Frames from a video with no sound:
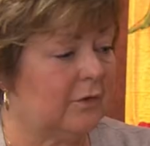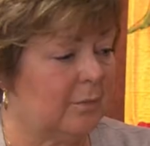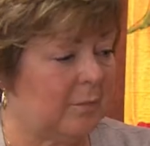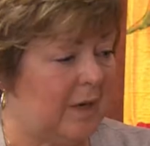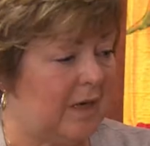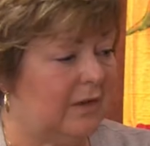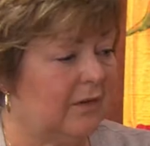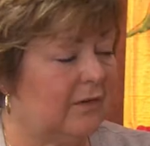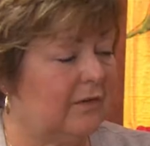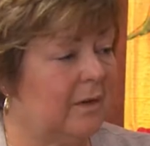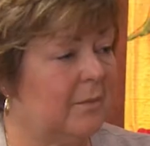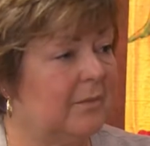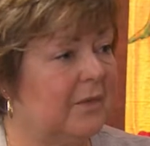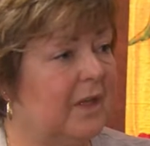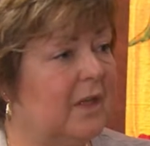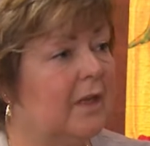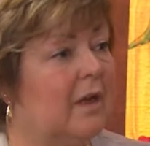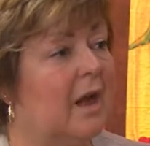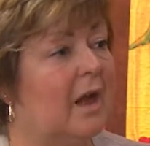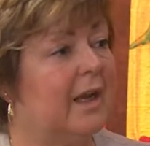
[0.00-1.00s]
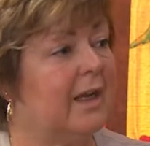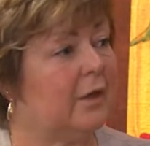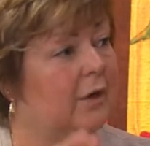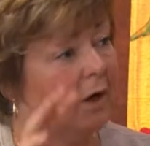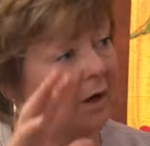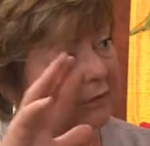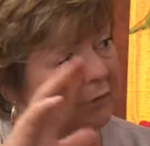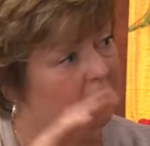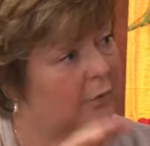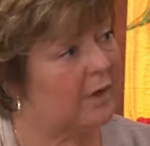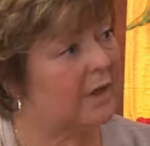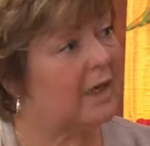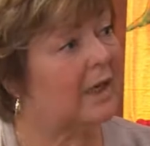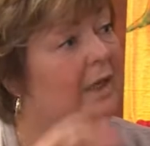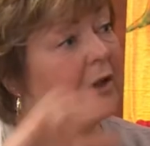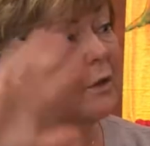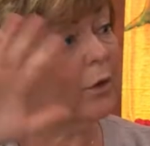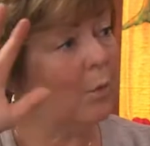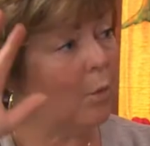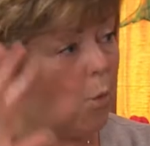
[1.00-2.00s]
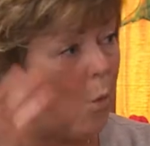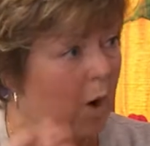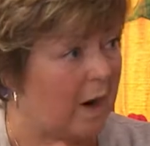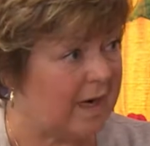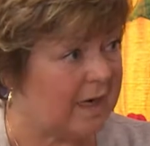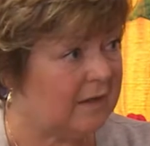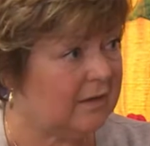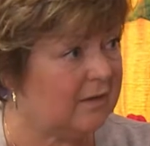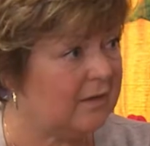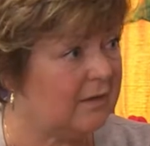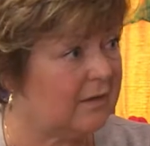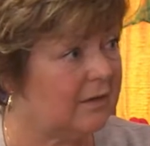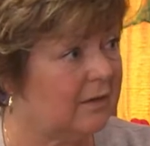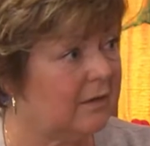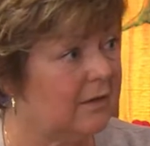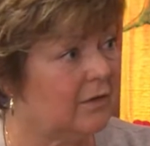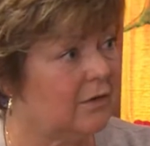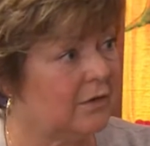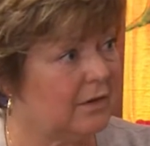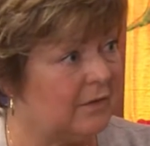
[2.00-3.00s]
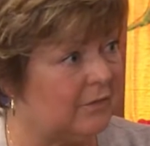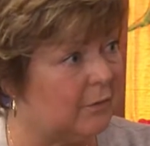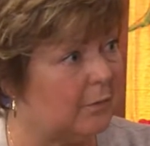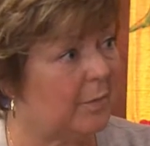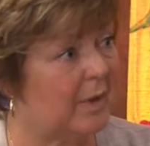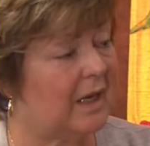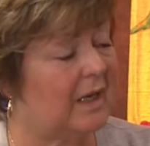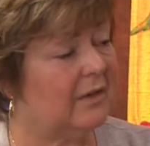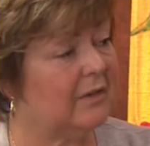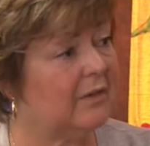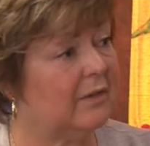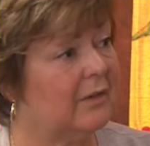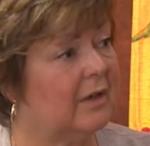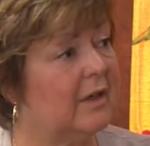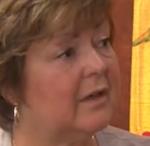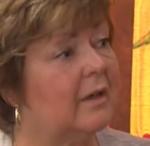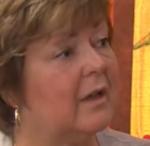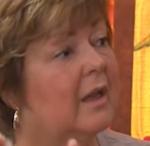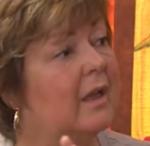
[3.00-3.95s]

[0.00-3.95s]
paint something, I cover it in the white Shiva paint stick,